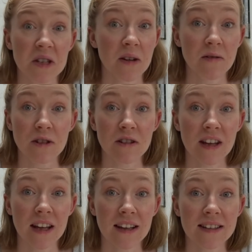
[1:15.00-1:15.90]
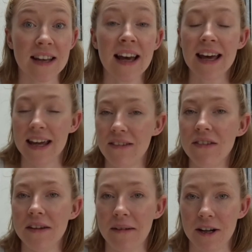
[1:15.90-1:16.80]
don't do things.
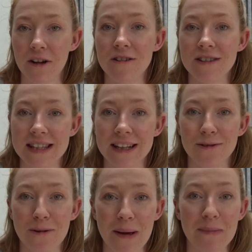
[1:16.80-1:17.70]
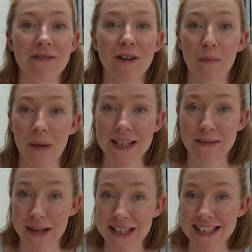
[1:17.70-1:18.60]
Even though I know those things will make me feel
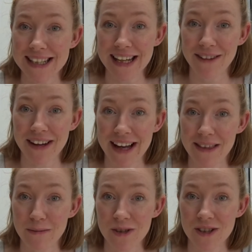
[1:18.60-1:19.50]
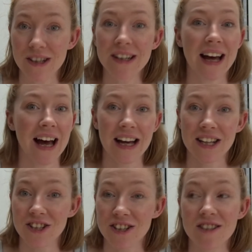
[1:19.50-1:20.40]
better mentally if I get them done,
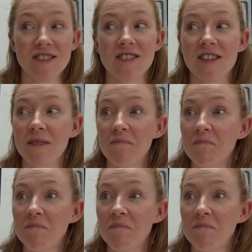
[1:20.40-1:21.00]
I just